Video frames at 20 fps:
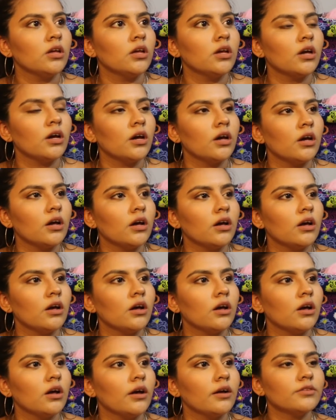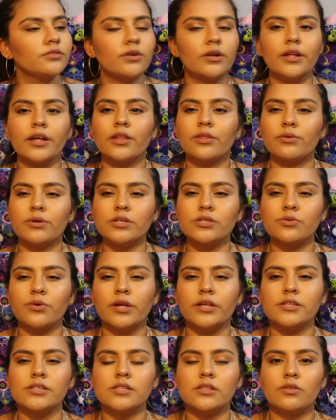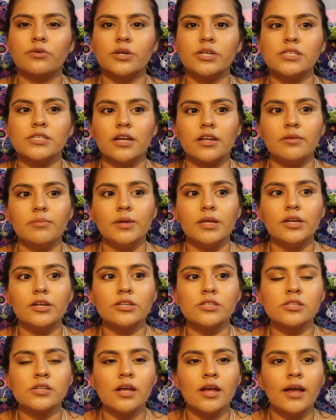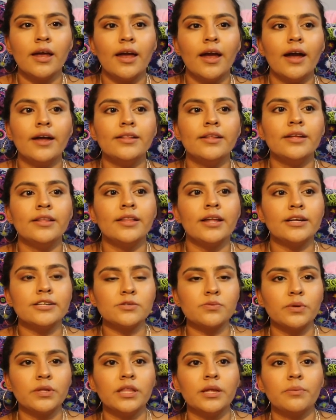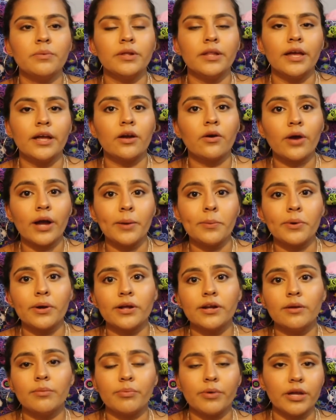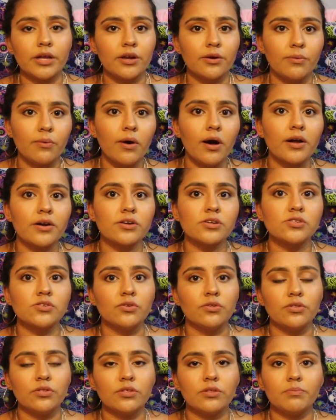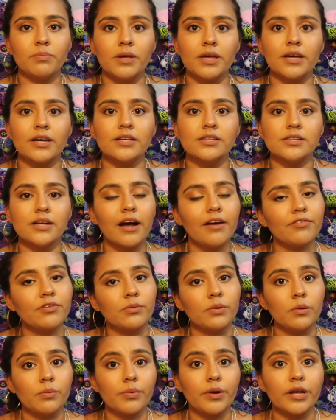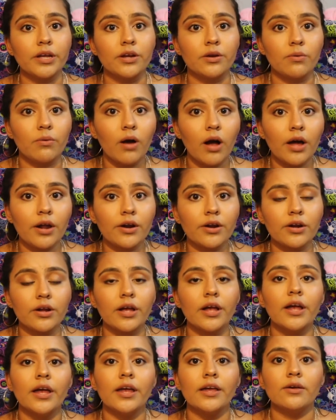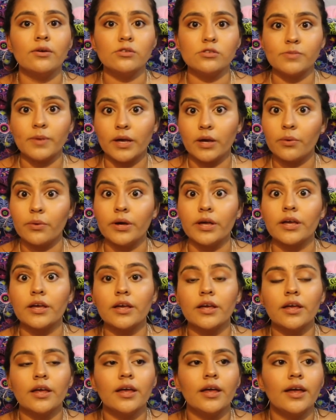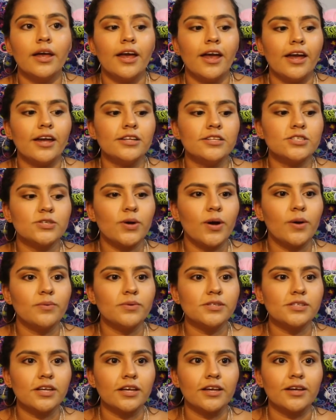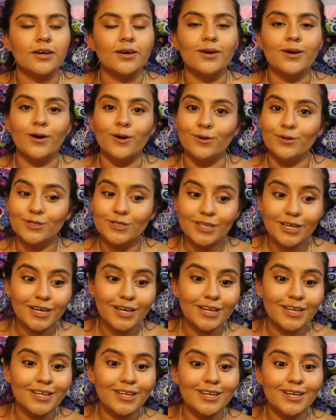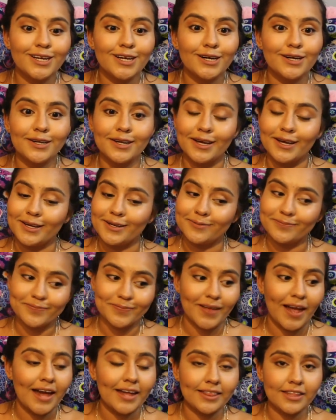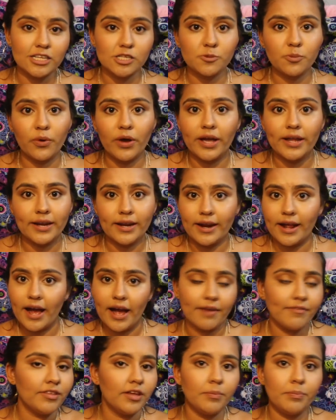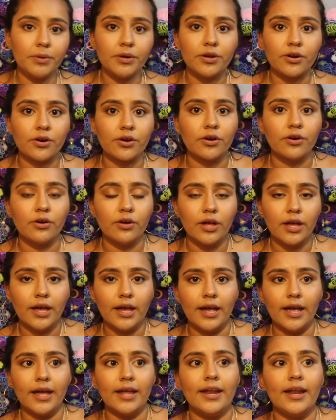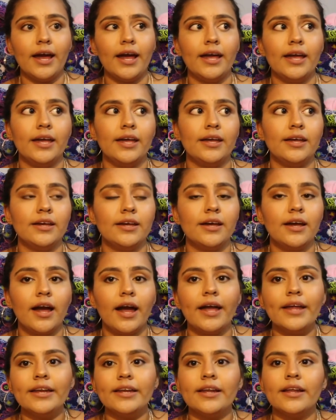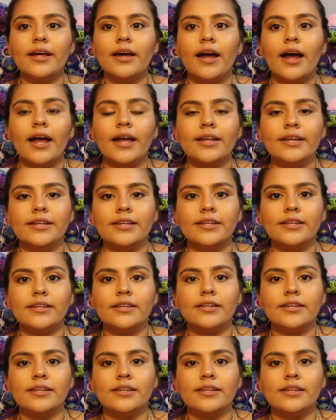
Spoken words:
Yeah. I was around like 3 centimeters, and then that's when they were like, all right, we're gonna break your water. So because after we break your water, it goes by quick. And so I was like, oh shit, you know, like at this point I didn't have the epidural, and I